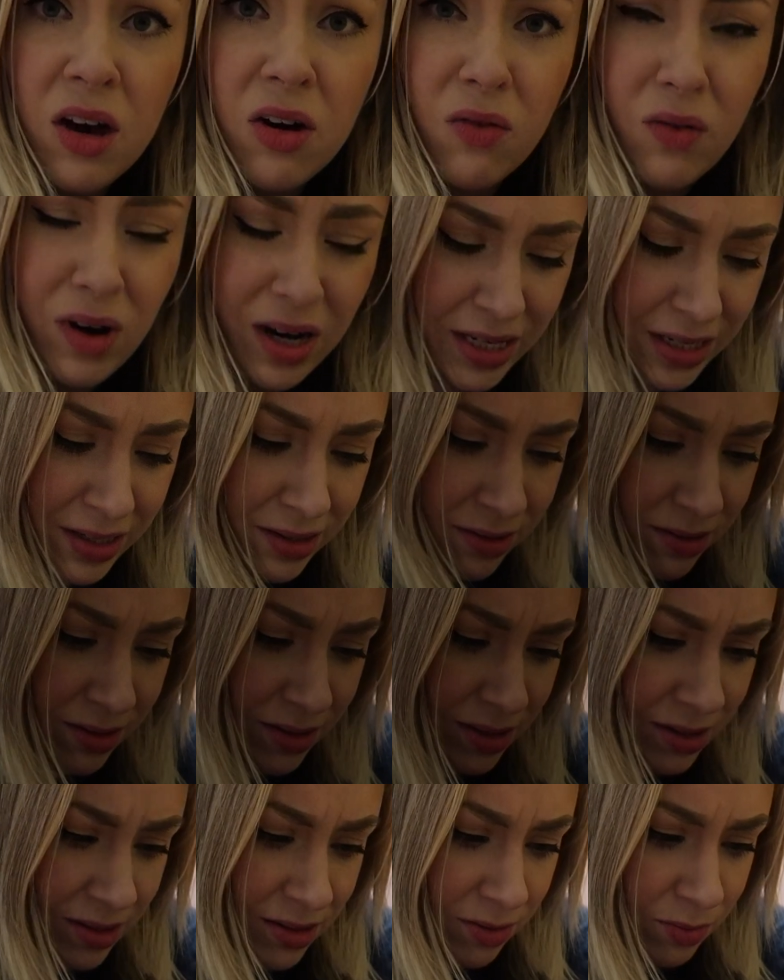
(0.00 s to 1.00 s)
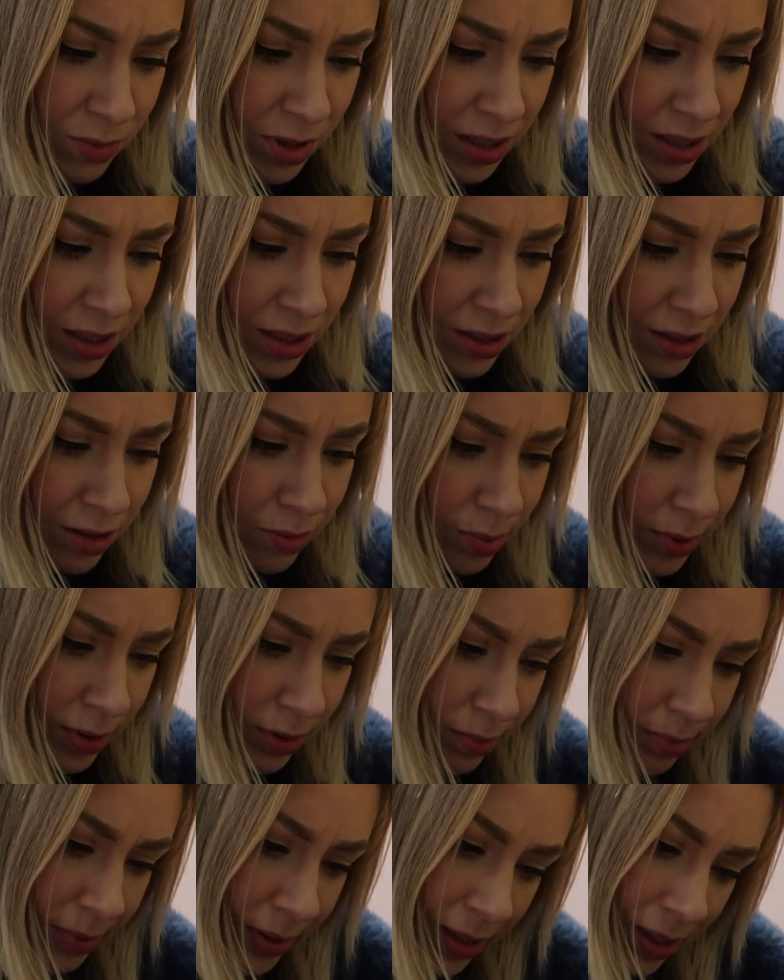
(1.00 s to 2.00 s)
why you do this to me, little beer
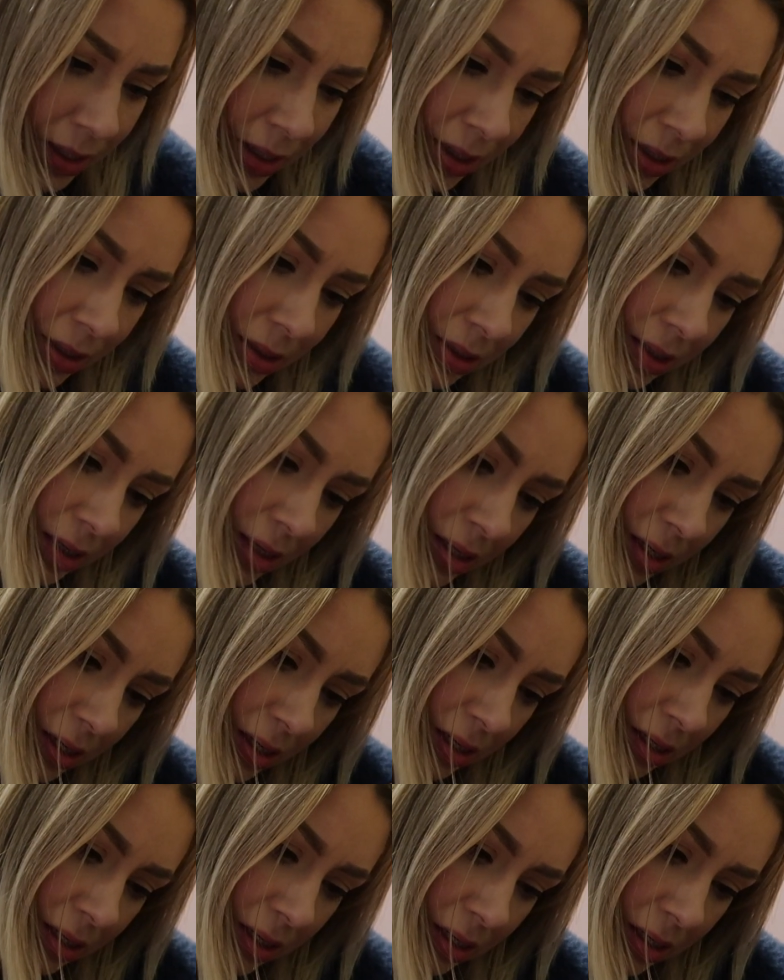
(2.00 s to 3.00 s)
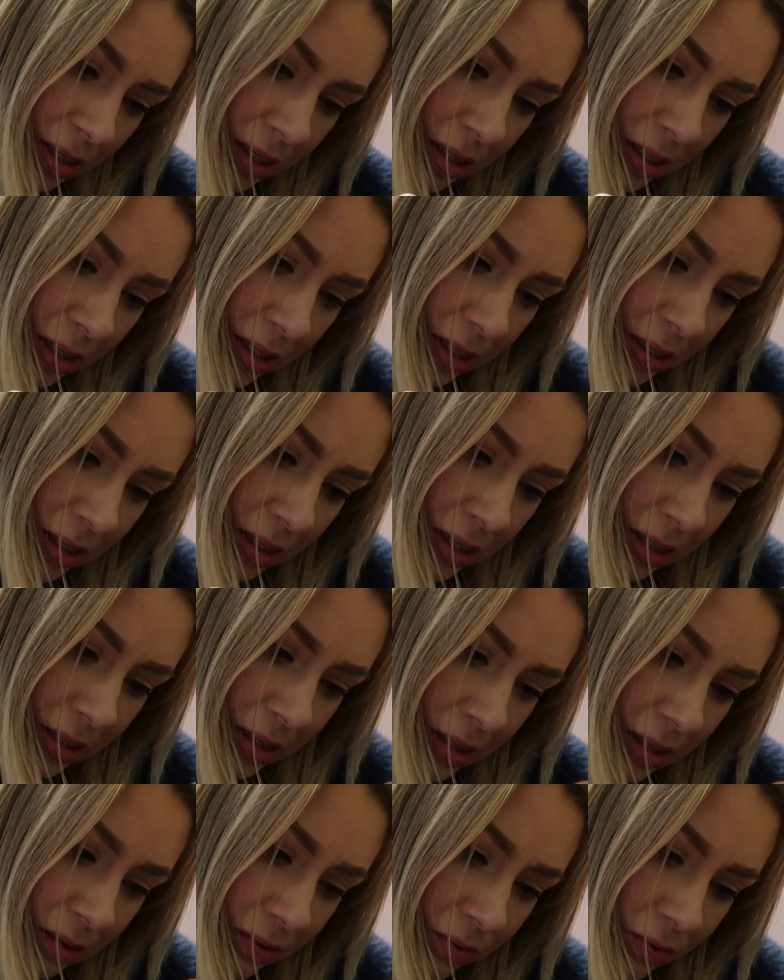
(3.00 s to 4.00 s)
beaks? I can't get my
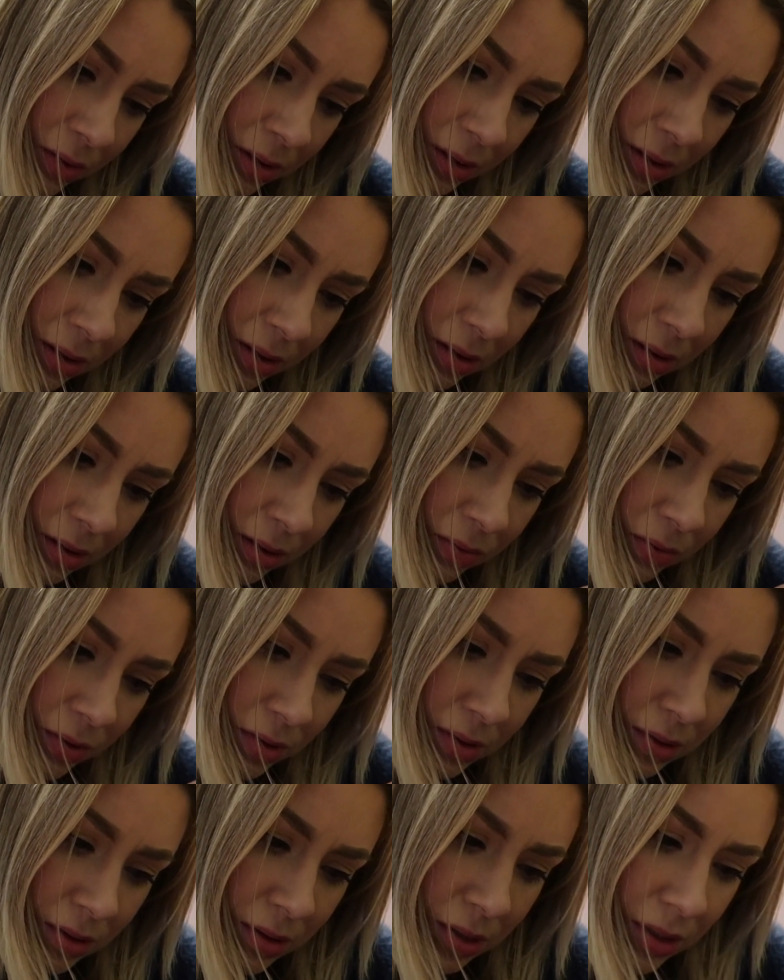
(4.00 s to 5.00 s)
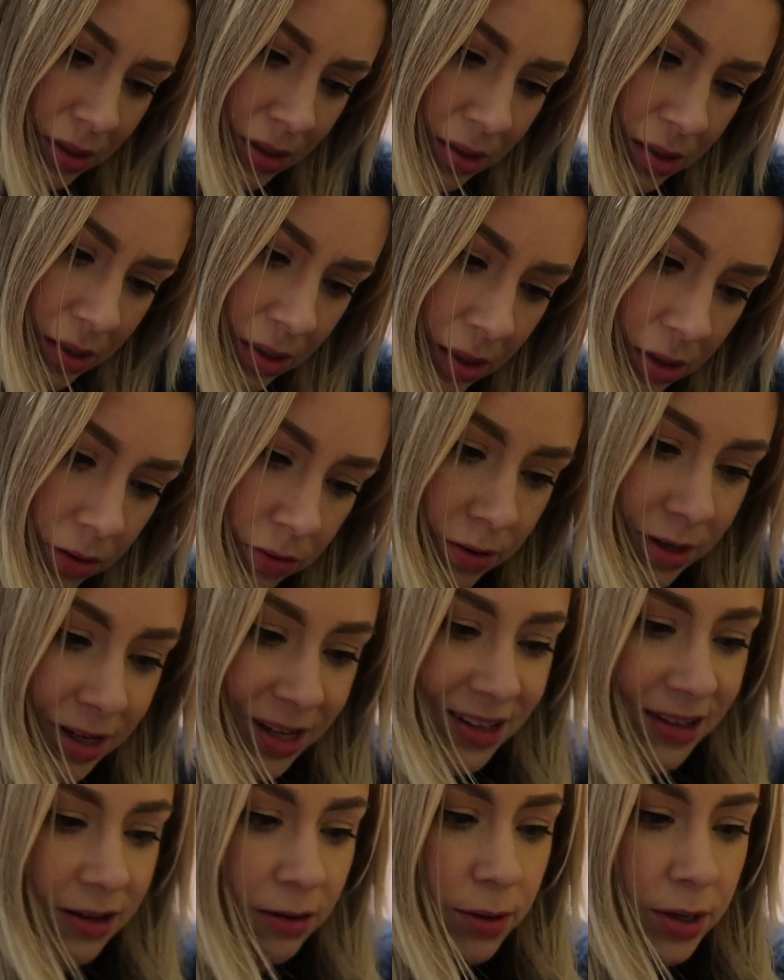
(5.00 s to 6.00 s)
I want to taste it. Okay,
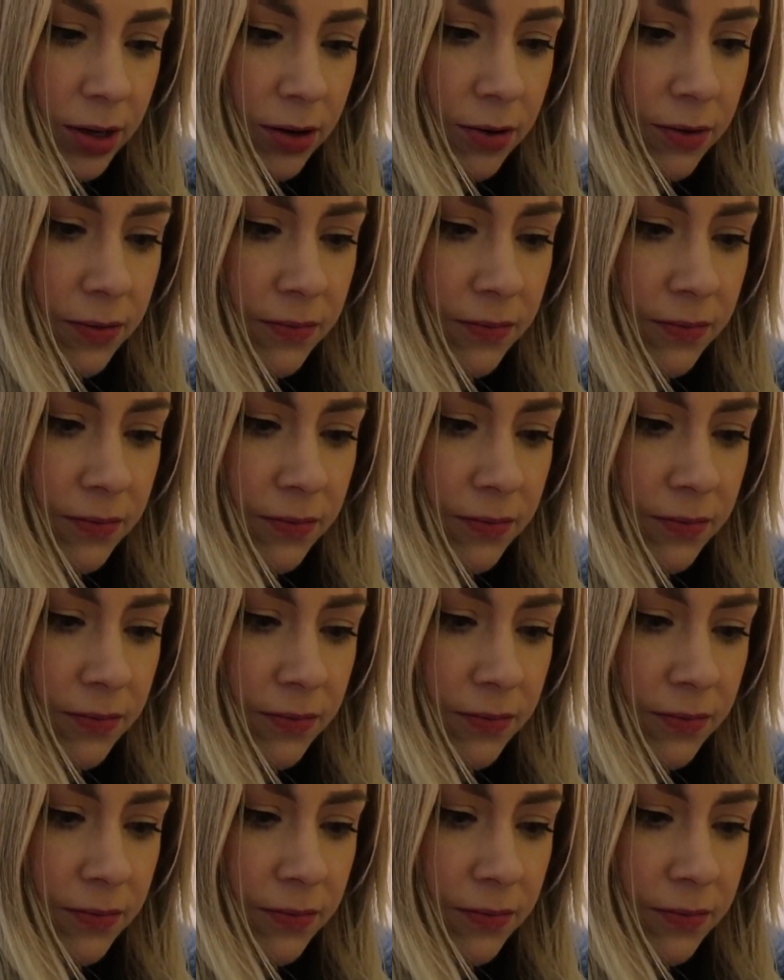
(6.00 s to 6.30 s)
here we go.